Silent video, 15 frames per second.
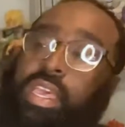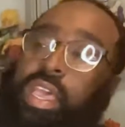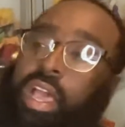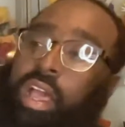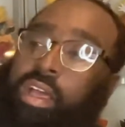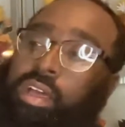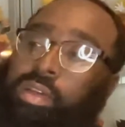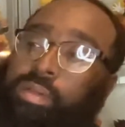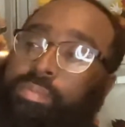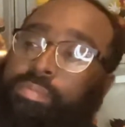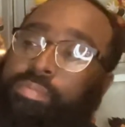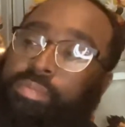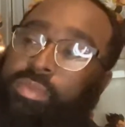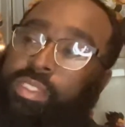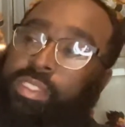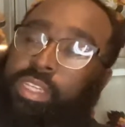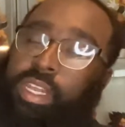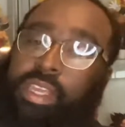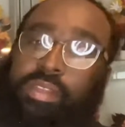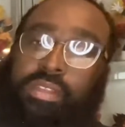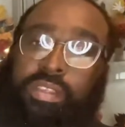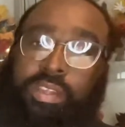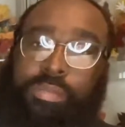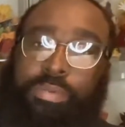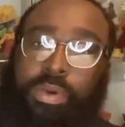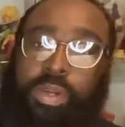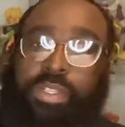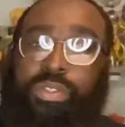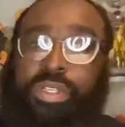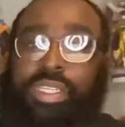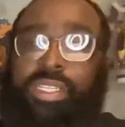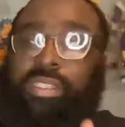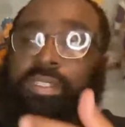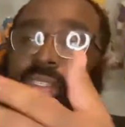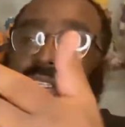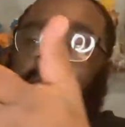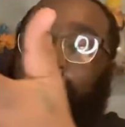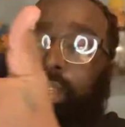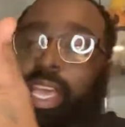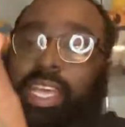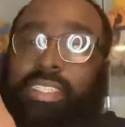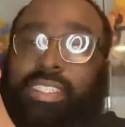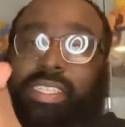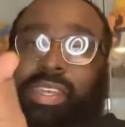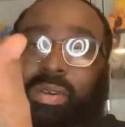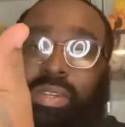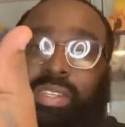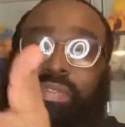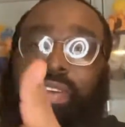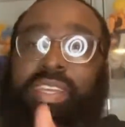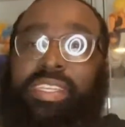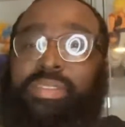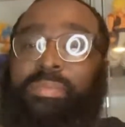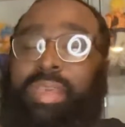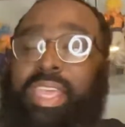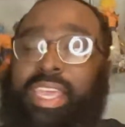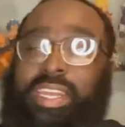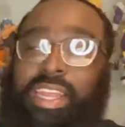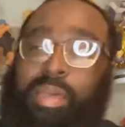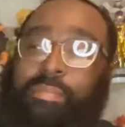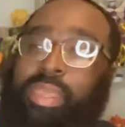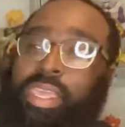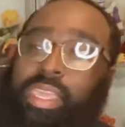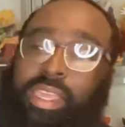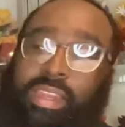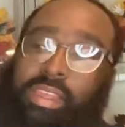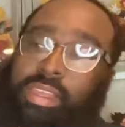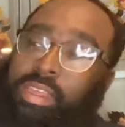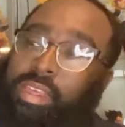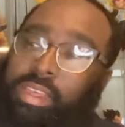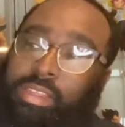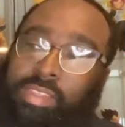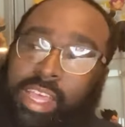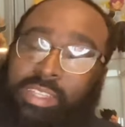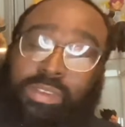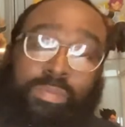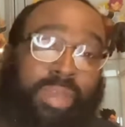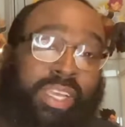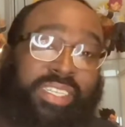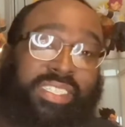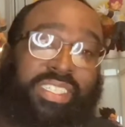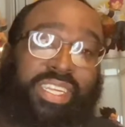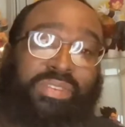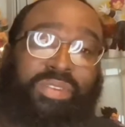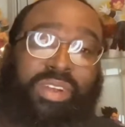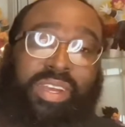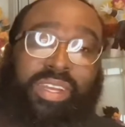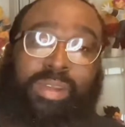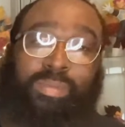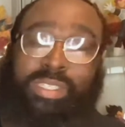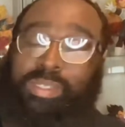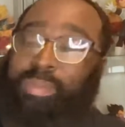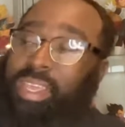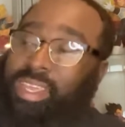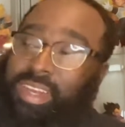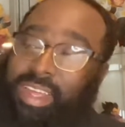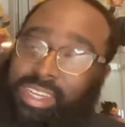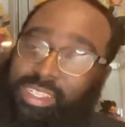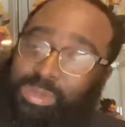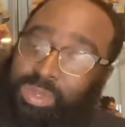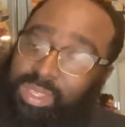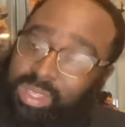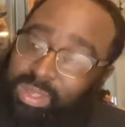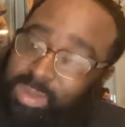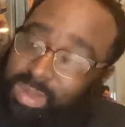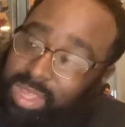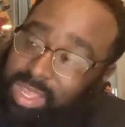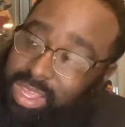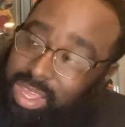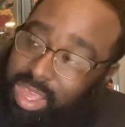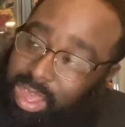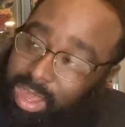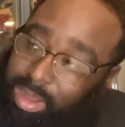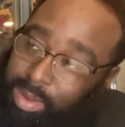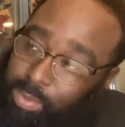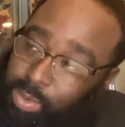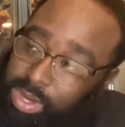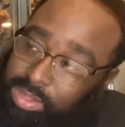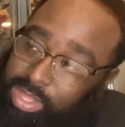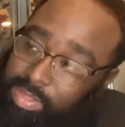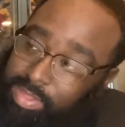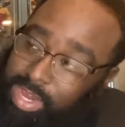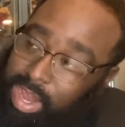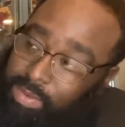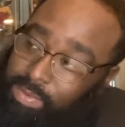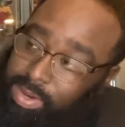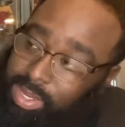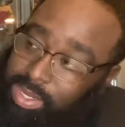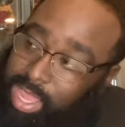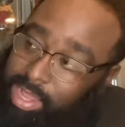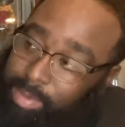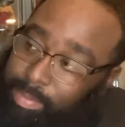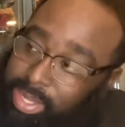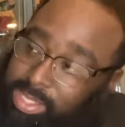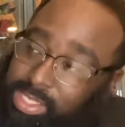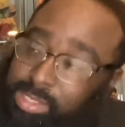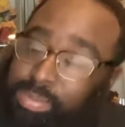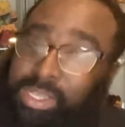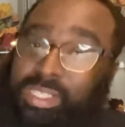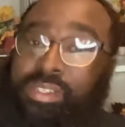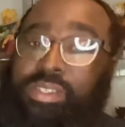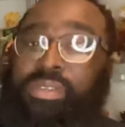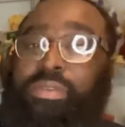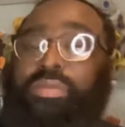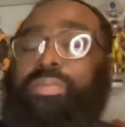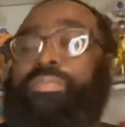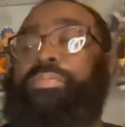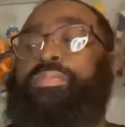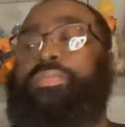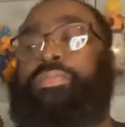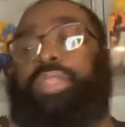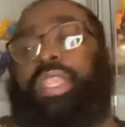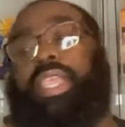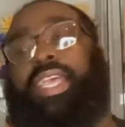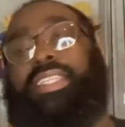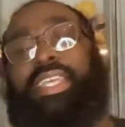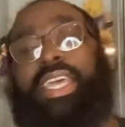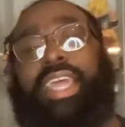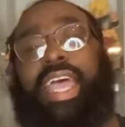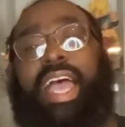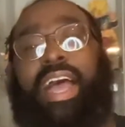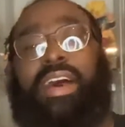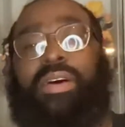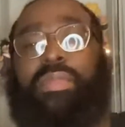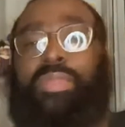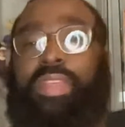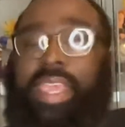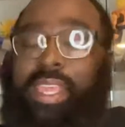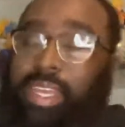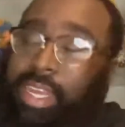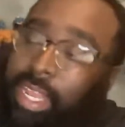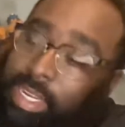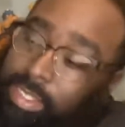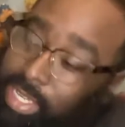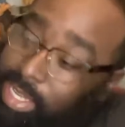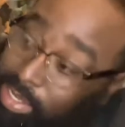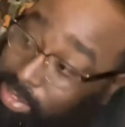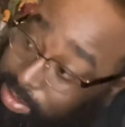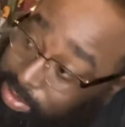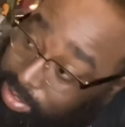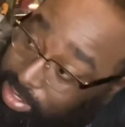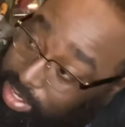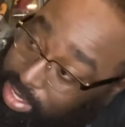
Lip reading: to the portrait, as you guys can see on his face, man. I mean, that's Omega Shenron. I'm just being honest with you. One thing that I really like about this piece too is that how they detailed